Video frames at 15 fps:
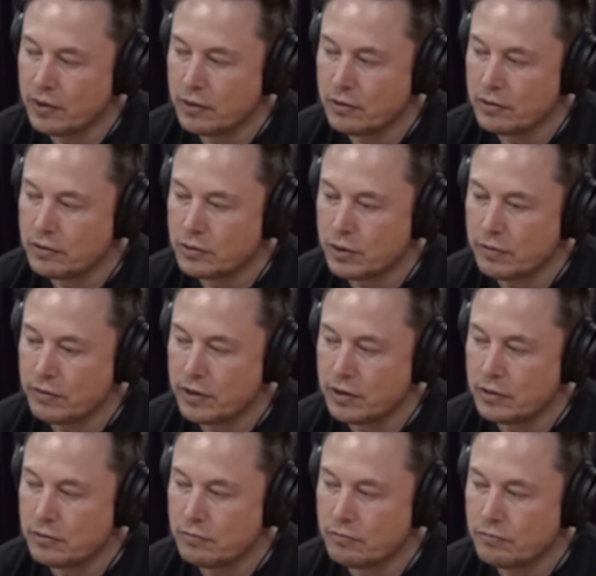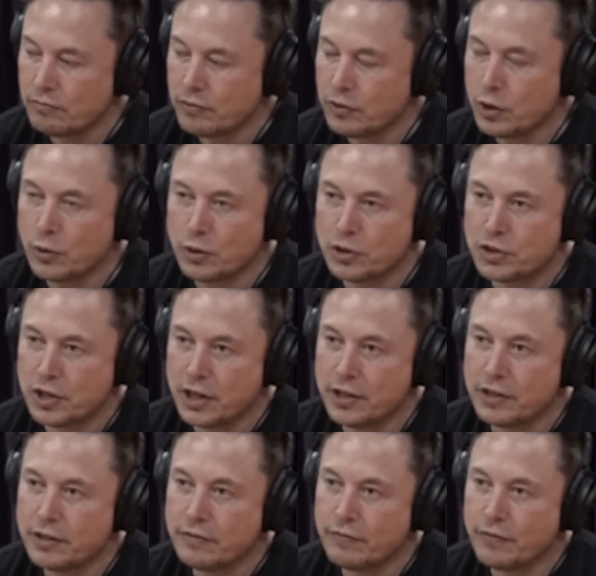sort of a neural
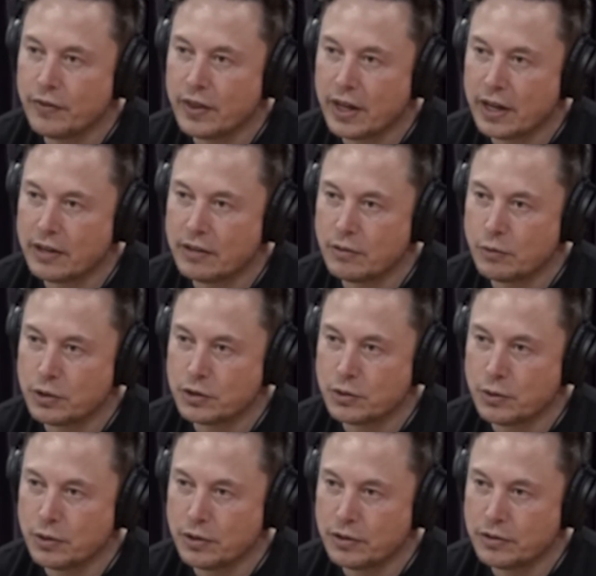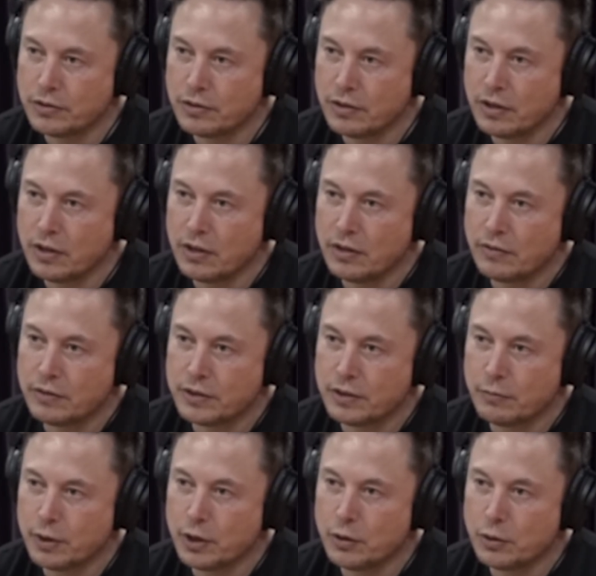shunt that restores
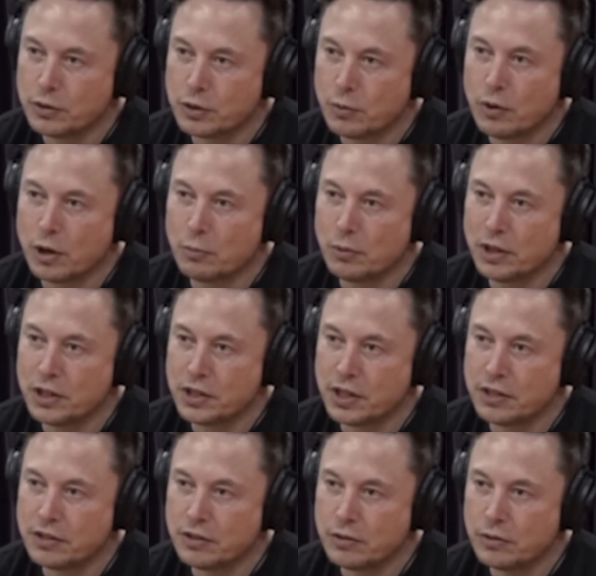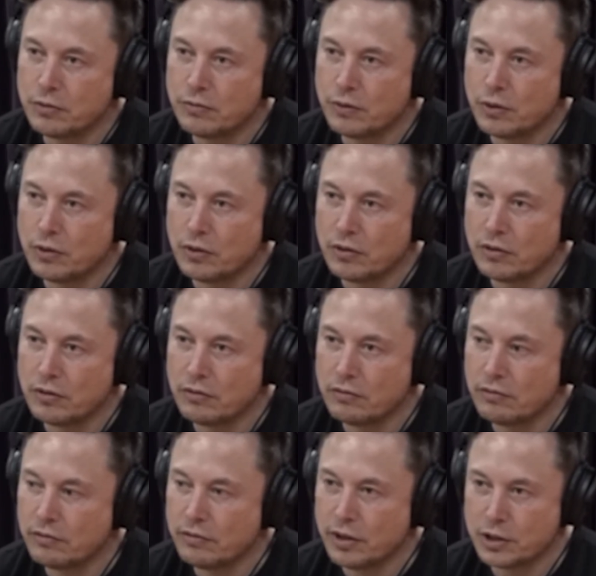somebody who's a quadriplegic to full
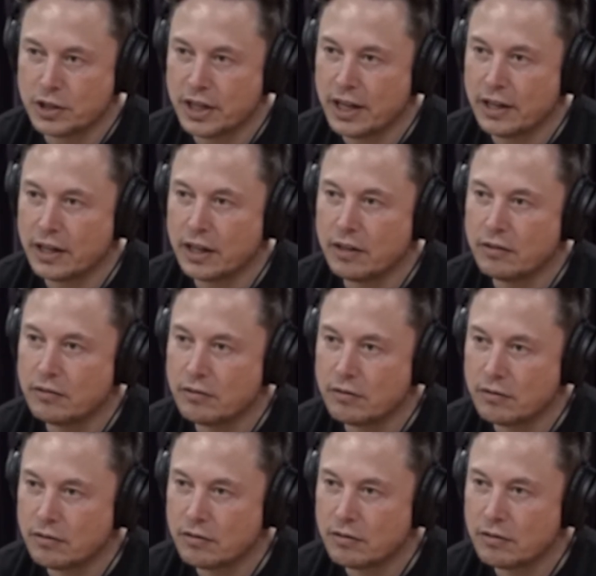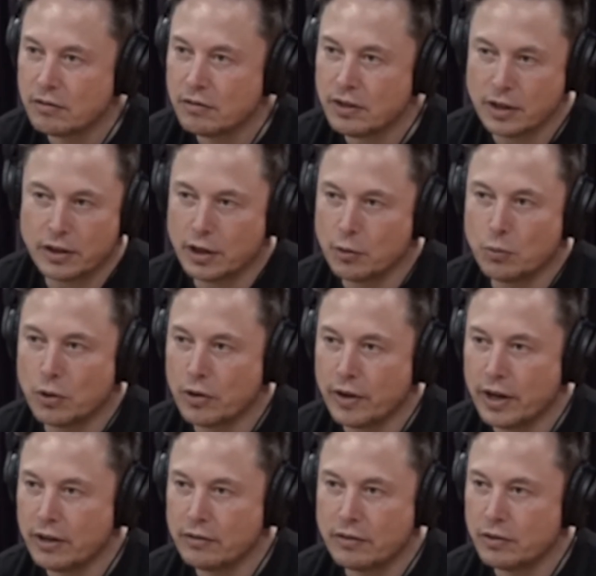functionality, like they can walk
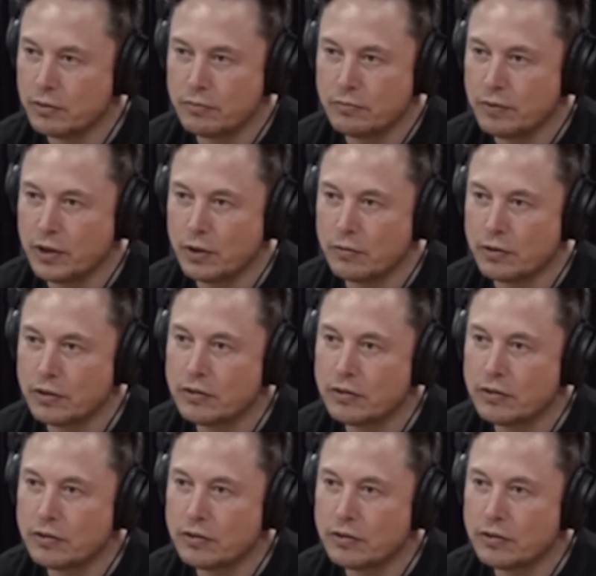around, be normal.